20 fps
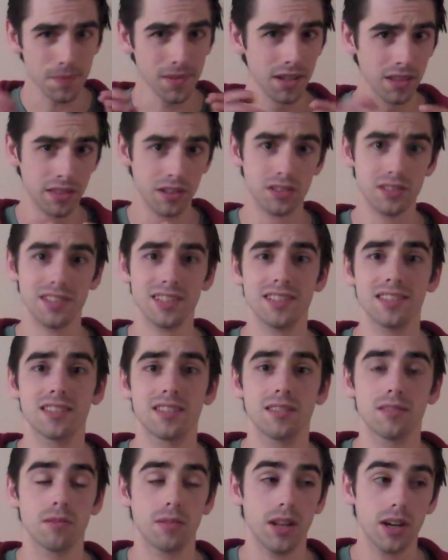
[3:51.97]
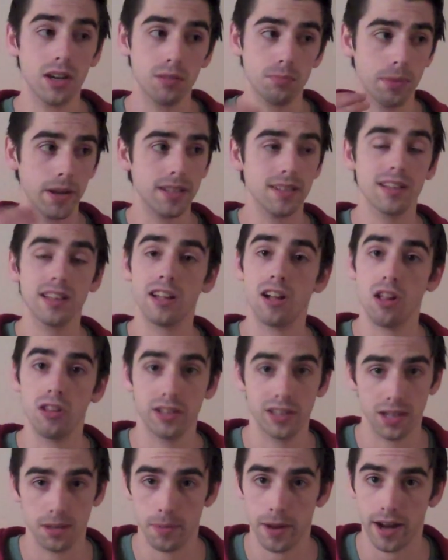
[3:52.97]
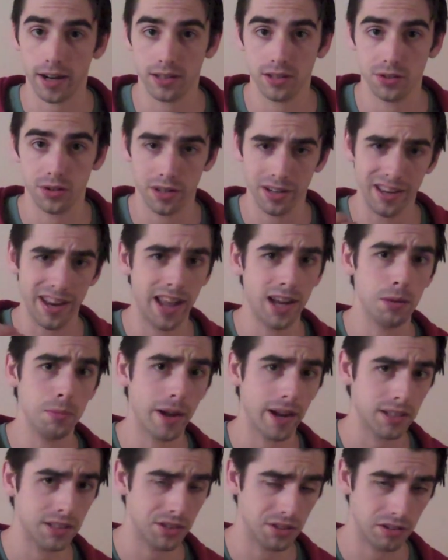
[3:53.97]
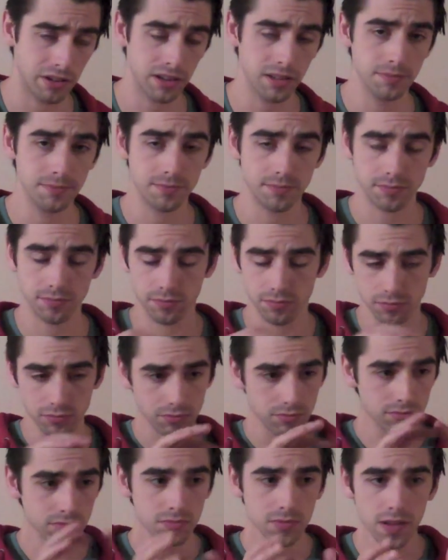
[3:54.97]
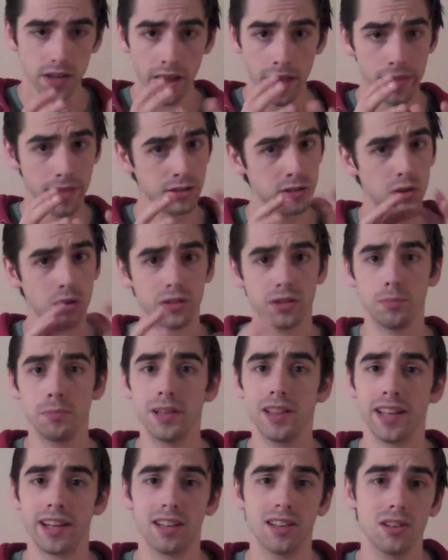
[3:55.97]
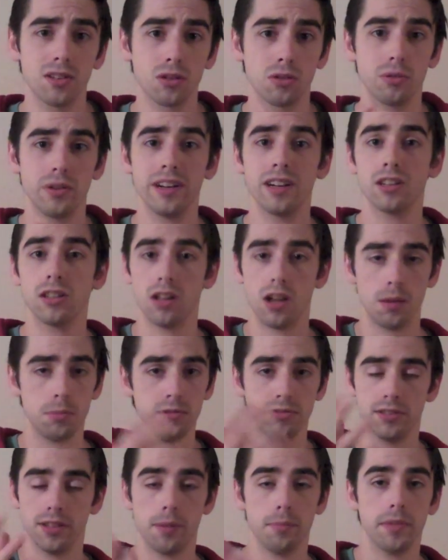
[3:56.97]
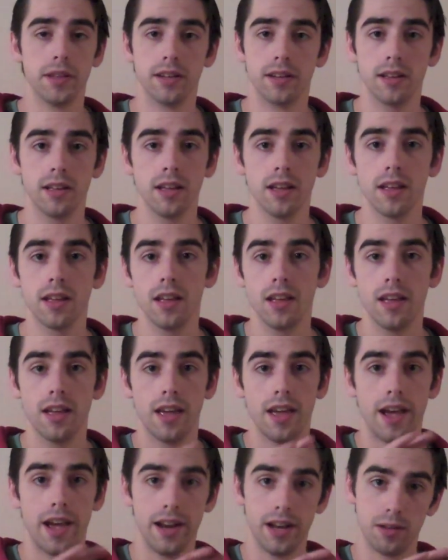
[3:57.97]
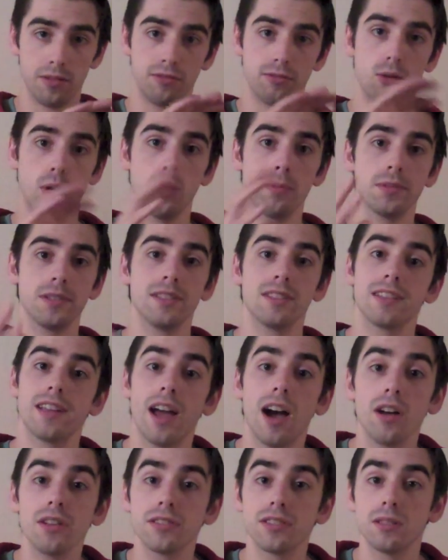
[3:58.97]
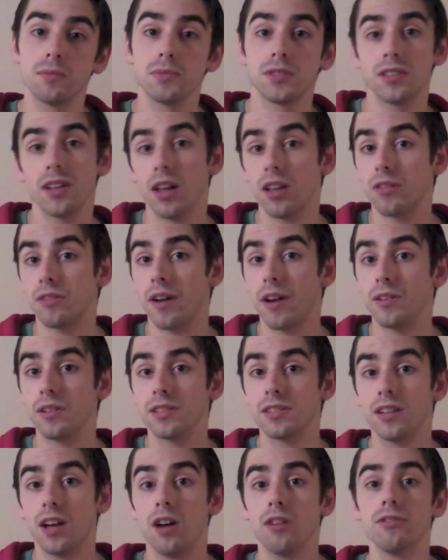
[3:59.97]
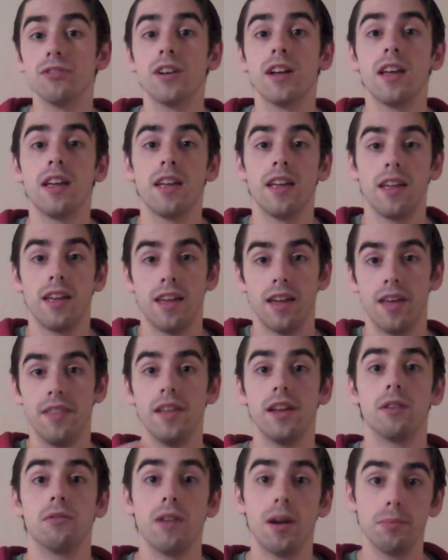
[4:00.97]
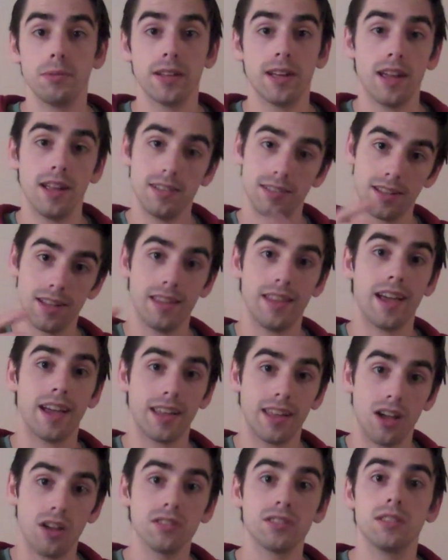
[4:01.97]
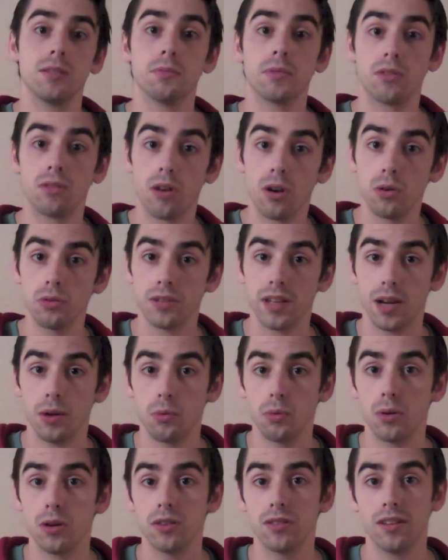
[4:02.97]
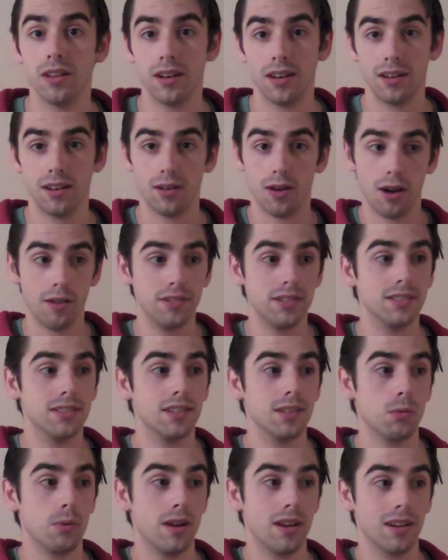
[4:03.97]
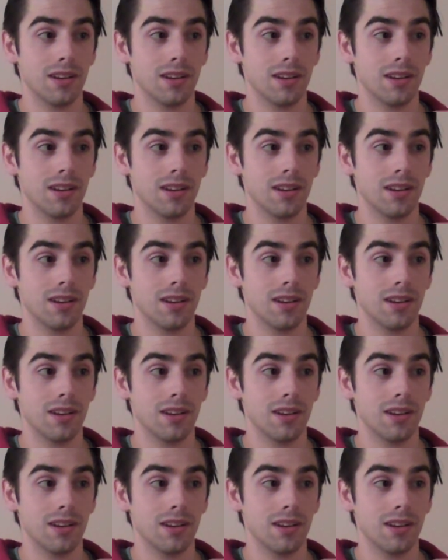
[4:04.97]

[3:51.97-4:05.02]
There's this, they're basically calling it a bacteria, a nanobacteria, and they show it to be like a little green glob of something, and it forms this calcium shell around itself, and then it replicates, and that calcium grows outwards, and it obviously, when it